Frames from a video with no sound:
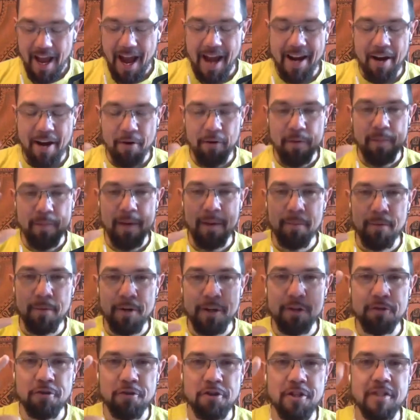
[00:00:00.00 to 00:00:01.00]
and I remember
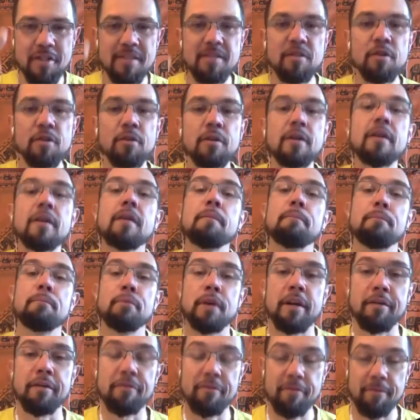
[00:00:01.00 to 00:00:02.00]
you just took
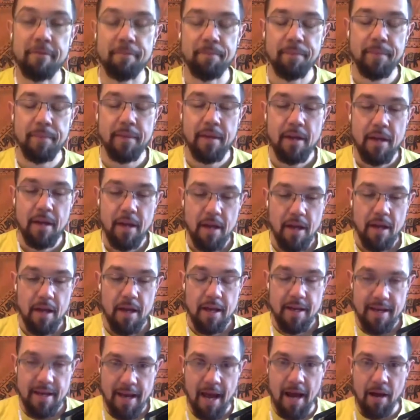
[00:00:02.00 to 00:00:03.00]
breath.
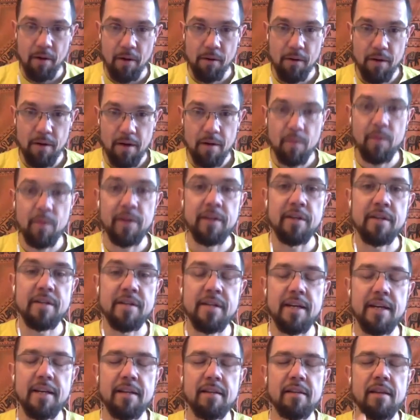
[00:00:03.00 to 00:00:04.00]
Now, when you
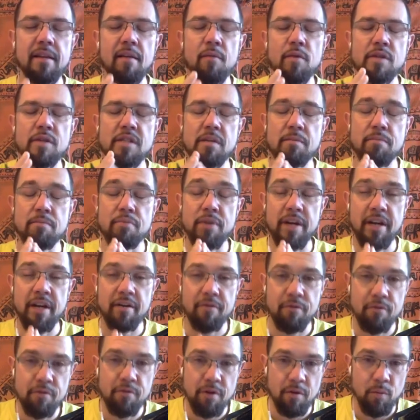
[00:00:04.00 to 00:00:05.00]
said mm. there was the
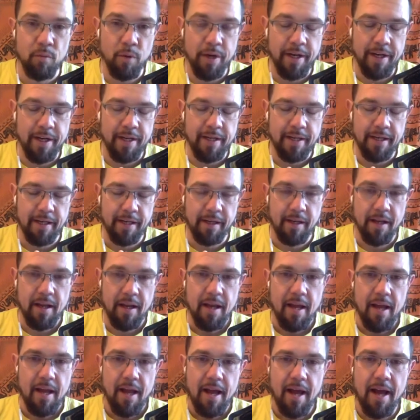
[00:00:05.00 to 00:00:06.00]
breakthrough awakening,
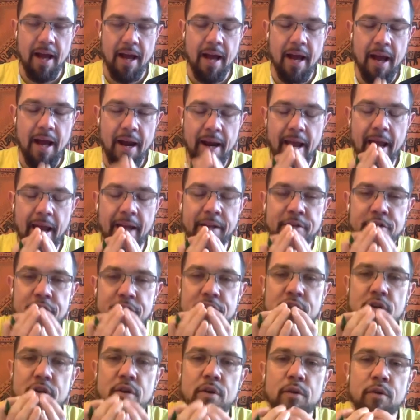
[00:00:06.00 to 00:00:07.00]
and I
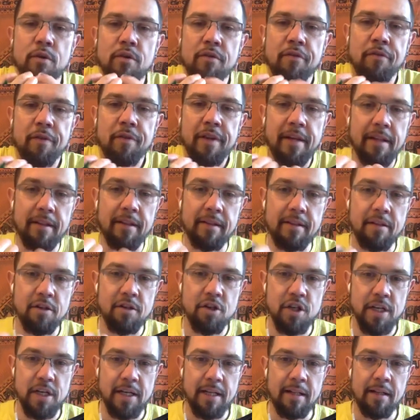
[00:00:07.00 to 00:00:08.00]
just mm. could feel the
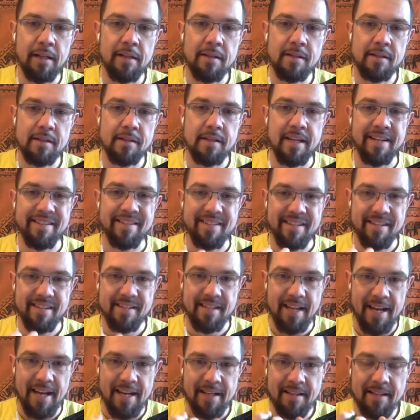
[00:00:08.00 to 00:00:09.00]
chills and the
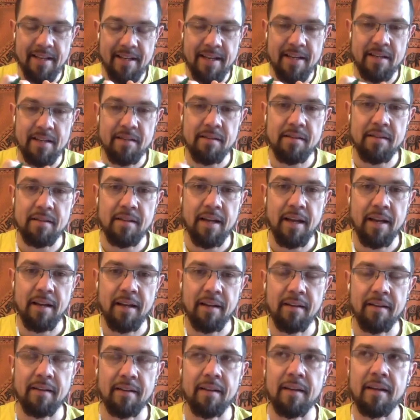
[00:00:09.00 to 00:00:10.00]
sadness
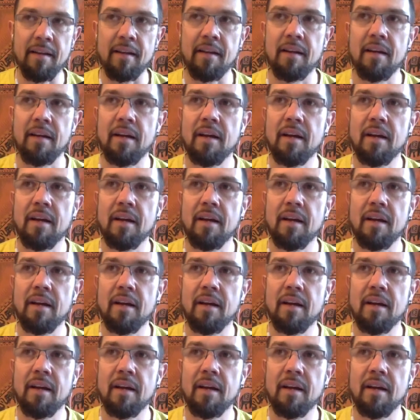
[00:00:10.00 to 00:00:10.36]
and the